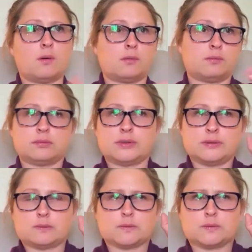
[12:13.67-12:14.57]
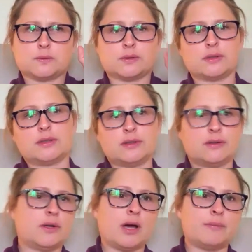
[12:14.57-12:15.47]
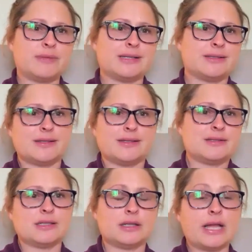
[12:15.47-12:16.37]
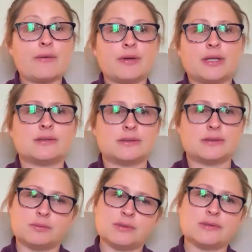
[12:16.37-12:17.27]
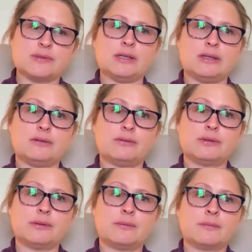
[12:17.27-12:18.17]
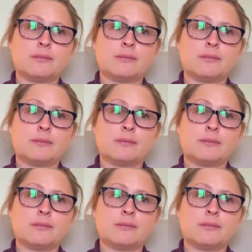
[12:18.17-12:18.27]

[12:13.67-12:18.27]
oh, this up that isn't allowing us to receive?